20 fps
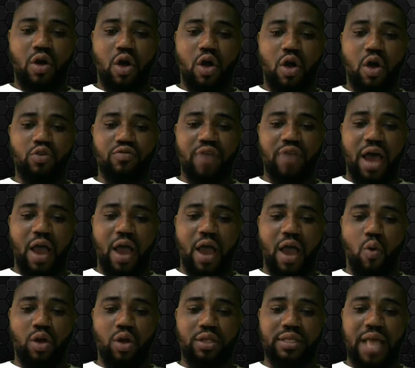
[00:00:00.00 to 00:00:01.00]
all over
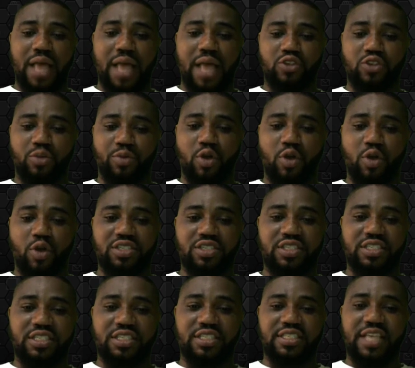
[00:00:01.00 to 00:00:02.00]
1000, because
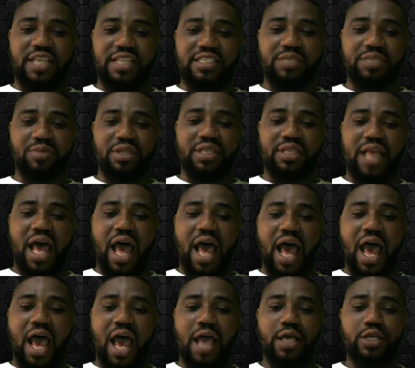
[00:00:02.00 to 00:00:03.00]
this is in
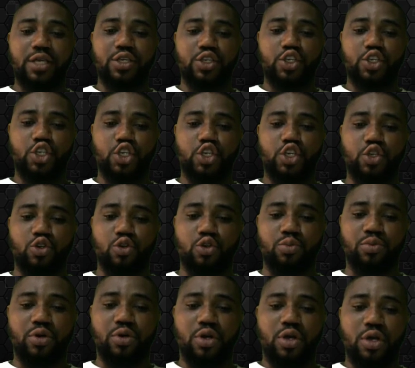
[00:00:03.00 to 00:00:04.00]
centimeter cube.